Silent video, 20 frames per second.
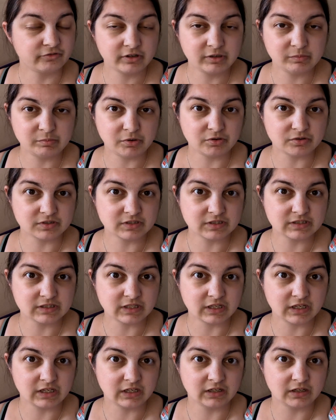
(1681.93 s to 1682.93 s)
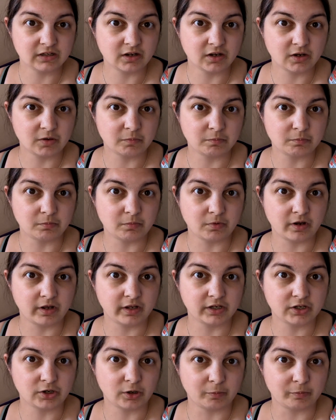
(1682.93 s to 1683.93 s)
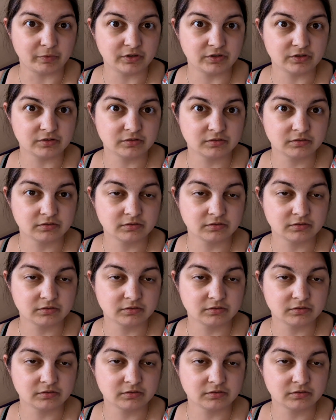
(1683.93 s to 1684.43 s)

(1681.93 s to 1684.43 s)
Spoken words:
three boxes in my cupboard